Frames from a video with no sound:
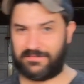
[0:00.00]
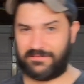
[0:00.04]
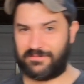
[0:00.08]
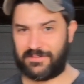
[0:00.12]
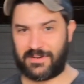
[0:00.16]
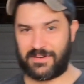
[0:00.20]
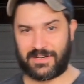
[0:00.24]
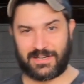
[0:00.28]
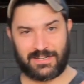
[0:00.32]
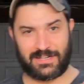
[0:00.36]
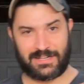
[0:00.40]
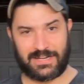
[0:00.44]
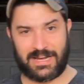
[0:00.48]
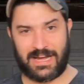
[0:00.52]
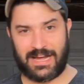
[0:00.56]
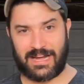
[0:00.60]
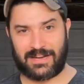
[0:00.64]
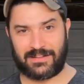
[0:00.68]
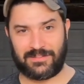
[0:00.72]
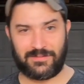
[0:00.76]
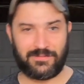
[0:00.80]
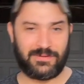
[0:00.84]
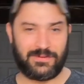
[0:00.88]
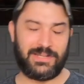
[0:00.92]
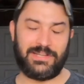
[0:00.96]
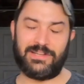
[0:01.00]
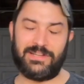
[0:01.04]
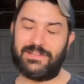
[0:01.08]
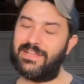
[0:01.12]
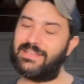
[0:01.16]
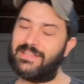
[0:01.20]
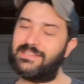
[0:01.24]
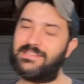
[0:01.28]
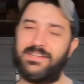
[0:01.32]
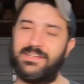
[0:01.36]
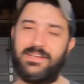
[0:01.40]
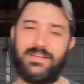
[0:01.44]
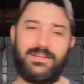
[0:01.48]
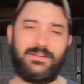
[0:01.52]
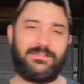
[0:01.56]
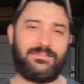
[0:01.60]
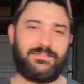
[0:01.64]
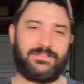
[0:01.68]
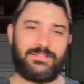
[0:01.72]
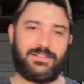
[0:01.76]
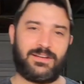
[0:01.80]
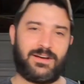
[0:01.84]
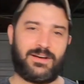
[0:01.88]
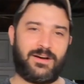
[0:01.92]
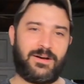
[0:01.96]
fucking cog in the wheel. That's it.
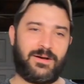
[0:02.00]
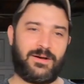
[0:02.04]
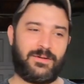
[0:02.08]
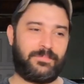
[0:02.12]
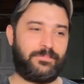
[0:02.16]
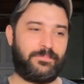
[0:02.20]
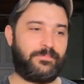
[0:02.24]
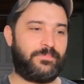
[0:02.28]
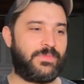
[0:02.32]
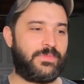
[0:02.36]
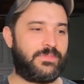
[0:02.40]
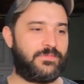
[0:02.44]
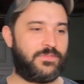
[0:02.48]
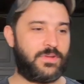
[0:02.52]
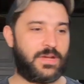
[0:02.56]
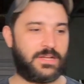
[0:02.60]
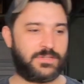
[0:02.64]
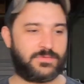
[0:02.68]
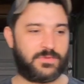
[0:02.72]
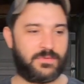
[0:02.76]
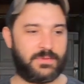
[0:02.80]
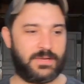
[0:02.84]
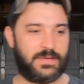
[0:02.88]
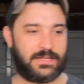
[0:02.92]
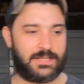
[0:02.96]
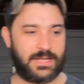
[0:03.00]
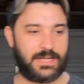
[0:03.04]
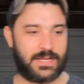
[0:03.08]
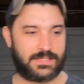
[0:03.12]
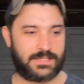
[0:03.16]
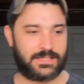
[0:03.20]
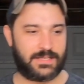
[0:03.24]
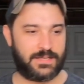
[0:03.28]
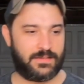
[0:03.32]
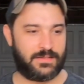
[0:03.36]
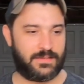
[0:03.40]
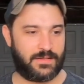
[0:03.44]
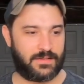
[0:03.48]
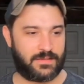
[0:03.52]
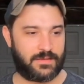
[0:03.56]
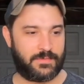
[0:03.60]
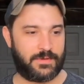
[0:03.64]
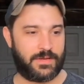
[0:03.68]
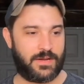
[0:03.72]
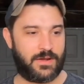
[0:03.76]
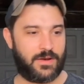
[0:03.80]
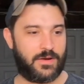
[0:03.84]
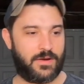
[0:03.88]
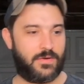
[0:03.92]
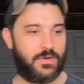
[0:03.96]
If you guys want me to test anything, let me
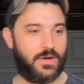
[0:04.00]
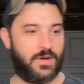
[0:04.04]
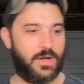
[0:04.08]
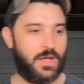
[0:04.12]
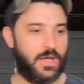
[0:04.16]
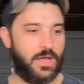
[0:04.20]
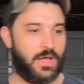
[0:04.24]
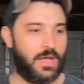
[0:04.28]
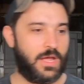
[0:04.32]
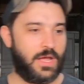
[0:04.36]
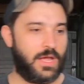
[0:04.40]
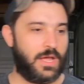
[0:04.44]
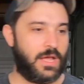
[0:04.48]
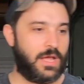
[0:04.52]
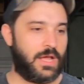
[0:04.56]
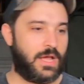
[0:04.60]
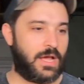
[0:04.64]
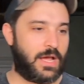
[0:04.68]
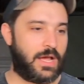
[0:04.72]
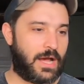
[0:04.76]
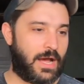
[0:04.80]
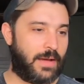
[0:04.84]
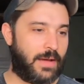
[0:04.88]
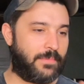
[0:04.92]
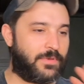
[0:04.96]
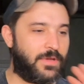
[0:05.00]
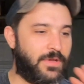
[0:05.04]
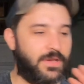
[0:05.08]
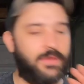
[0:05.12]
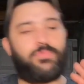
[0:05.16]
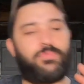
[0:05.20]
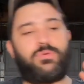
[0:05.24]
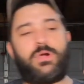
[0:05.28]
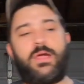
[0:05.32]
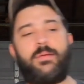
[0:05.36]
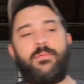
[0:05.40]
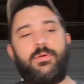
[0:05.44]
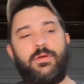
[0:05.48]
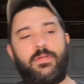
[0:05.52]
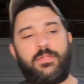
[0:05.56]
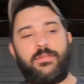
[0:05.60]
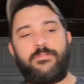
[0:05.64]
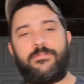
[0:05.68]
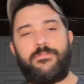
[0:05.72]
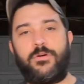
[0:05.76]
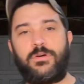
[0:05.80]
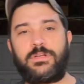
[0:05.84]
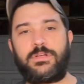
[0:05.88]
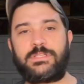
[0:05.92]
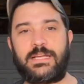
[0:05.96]
know. I'm going to primarily
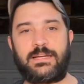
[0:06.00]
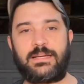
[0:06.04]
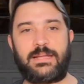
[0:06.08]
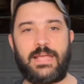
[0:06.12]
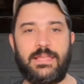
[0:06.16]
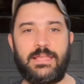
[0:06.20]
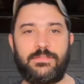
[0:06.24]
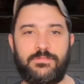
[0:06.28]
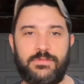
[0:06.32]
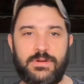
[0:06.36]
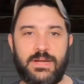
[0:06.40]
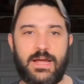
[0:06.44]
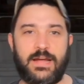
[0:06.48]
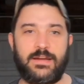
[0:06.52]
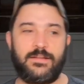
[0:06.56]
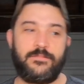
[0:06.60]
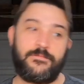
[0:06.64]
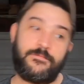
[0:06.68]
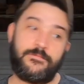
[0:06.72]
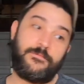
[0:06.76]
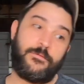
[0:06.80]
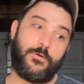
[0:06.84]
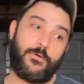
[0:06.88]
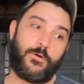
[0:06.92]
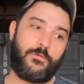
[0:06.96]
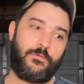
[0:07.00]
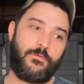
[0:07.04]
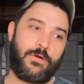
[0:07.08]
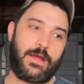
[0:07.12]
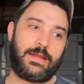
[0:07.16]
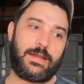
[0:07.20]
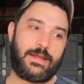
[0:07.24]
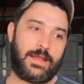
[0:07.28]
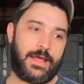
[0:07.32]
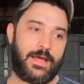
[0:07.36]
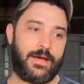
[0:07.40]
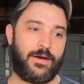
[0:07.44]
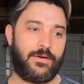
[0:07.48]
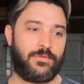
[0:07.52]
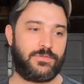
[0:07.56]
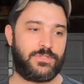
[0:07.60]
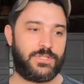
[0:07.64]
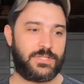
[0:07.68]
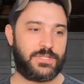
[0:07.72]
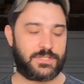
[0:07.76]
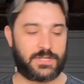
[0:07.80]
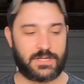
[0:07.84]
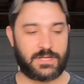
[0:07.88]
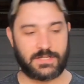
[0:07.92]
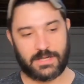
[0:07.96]
focus on K390 for right now
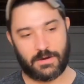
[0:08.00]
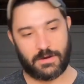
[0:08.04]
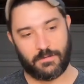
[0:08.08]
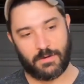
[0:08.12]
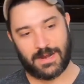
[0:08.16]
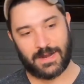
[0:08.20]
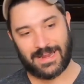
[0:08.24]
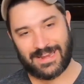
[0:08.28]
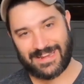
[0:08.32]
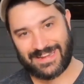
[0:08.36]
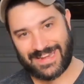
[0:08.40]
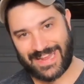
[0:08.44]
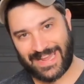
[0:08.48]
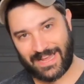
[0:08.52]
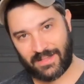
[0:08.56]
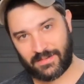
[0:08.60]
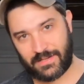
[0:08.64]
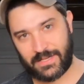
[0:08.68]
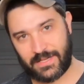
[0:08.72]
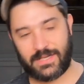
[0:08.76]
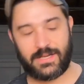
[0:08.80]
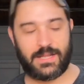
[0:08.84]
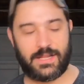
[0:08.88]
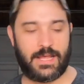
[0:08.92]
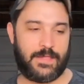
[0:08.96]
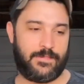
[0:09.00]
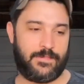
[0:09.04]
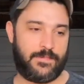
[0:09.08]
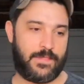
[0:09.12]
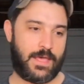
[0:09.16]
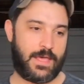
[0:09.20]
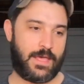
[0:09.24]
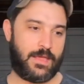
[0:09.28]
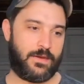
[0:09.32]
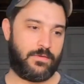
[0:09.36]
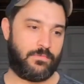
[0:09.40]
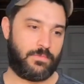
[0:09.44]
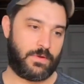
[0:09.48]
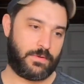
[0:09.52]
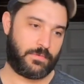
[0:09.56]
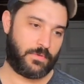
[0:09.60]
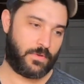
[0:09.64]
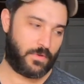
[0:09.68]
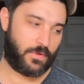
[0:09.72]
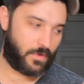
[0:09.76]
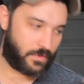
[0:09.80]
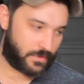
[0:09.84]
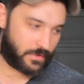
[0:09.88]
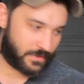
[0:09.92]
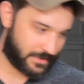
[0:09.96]
just because I want to nail it, and then we
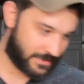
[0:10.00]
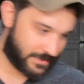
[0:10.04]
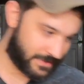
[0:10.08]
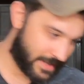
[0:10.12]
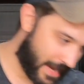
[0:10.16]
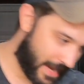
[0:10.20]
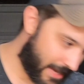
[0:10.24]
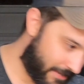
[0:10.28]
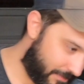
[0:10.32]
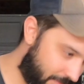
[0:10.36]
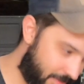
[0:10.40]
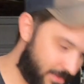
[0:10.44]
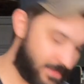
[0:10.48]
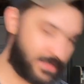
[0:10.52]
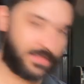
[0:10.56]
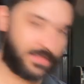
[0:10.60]
will dive into